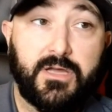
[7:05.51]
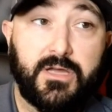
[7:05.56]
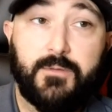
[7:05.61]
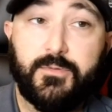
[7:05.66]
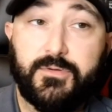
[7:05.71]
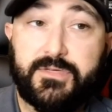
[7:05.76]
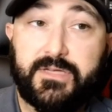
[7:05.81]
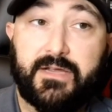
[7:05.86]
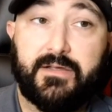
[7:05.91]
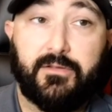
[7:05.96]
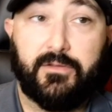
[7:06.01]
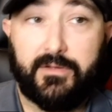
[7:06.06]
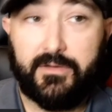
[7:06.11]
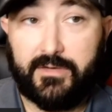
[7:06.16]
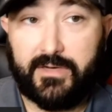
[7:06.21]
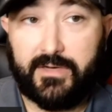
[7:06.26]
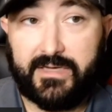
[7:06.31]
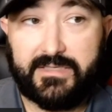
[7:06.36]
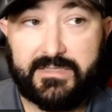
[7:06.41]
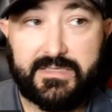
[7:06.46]
particularly
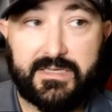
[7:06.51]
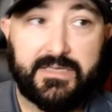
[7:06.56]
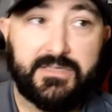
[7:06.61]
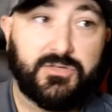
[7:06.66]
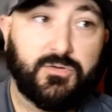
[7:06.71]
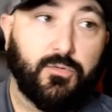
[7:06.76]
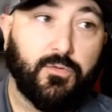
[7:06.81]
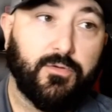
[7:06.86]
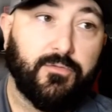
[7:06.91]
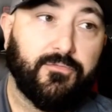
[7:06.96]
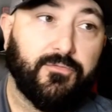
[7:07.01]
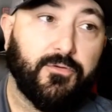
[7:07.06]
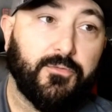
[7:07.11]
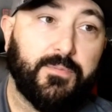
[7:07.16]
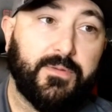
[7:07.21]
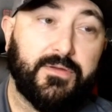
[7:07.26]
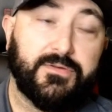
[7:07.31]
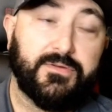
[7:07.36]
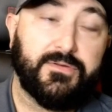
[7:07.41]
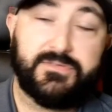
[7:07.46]
United States Court for
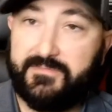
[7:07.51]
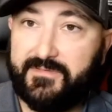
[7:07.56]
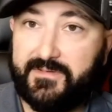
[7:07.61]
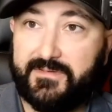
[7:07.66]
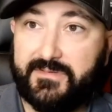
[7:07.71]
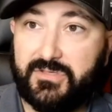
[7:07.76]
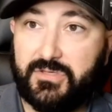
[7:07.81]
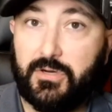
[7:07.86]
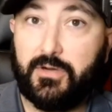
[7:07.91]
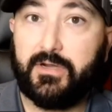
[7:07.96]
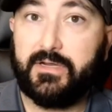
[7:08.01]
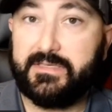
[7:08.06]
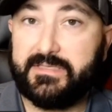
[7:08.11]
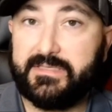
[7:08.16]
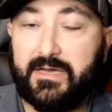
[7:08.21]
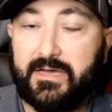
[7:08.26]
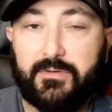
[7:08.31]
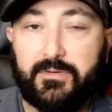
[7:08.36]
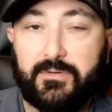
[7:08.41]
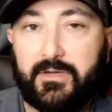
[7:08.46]
Appeals in the Fifth Circuit
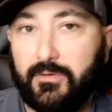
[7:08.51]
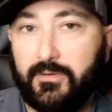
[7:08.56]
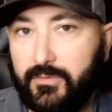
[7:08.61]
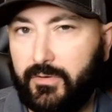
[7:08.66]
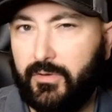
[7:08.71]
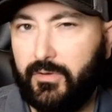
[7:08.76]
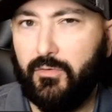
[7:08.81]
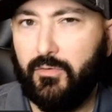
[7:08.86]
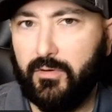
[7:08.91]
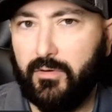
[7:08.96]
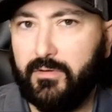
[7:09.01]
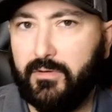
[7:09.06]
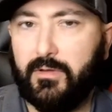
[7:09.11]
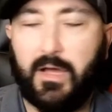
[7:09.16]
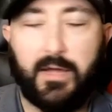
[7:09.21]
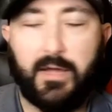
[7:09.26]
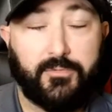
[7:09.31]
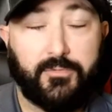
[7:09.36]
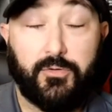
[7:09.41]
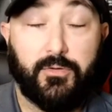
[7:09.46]
down here in New
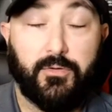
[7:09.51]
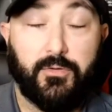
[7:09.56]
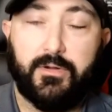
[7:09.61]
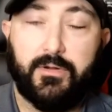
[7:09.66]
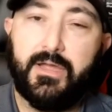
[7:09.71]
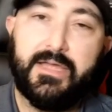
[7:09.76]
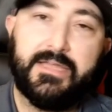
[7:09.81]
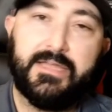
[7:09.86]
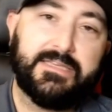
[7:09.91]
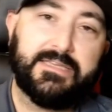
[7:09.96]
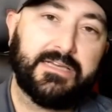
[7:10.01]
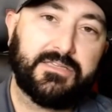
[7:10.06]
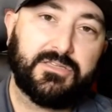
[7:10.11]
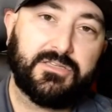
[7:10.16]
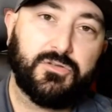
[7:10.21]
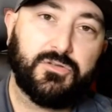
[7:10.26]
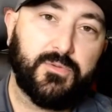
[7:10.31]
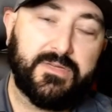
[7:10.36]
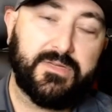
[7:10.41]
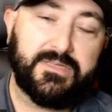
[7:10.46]
York, Texas,
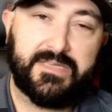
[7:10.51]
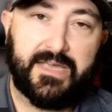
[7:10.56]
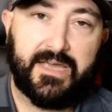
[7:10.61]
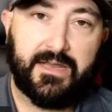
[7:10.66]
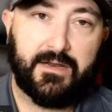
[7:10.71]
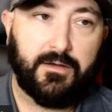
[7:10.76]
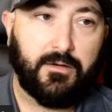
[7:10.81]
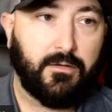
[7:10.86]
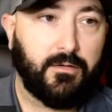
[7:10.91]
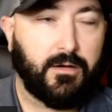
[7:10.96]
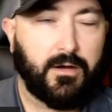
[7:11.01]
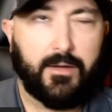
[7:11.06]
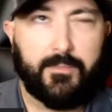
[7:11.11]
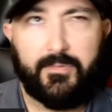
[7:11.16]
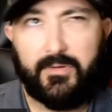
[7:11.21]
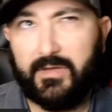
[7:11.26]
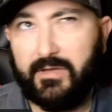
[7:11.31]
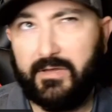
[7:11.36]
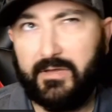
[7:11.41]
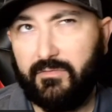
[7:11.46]
Louisiana, I
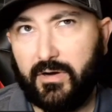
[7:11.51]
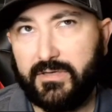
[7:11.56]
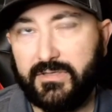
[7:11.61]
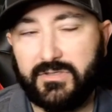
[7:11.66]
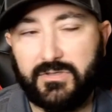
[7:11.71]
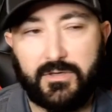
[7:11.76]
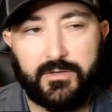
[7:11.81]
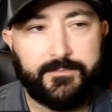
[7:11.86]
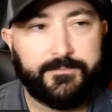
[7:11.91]
believe Arkansas.